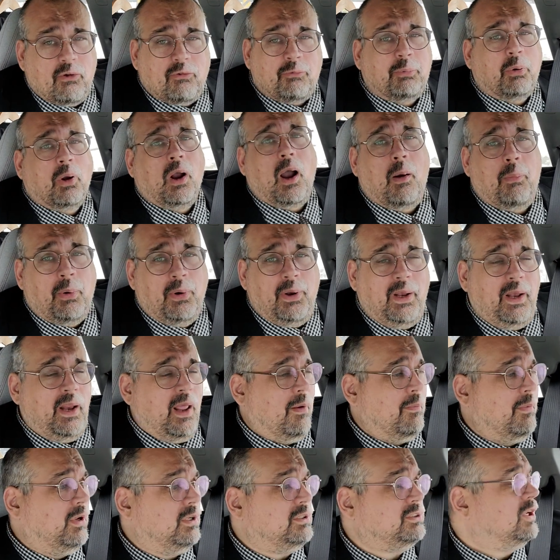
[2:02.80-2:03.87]
of property
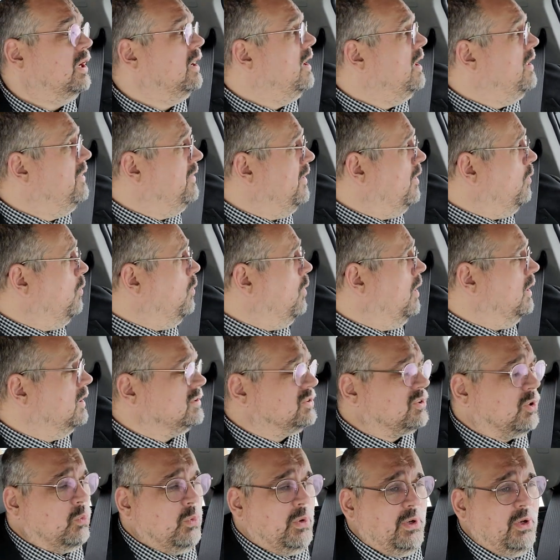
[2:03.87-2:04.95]
damage. There
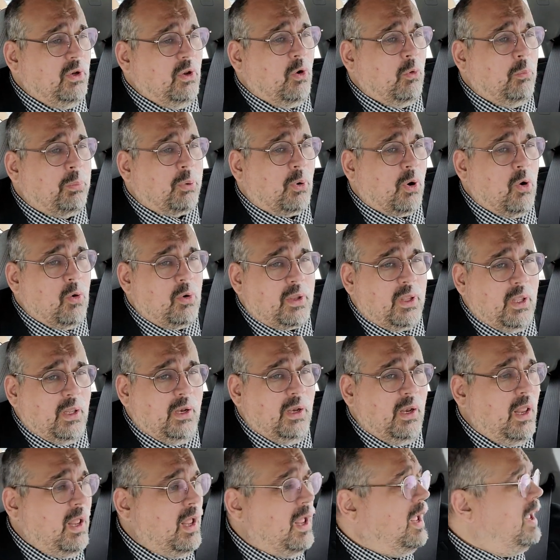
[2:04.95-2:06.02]
was a window
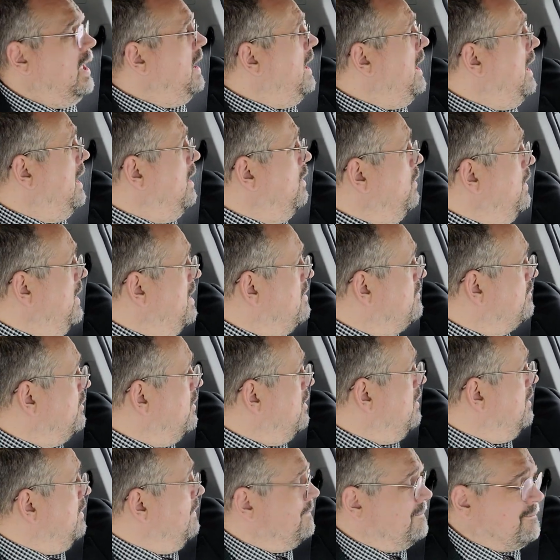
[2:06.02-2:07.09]
broken. However,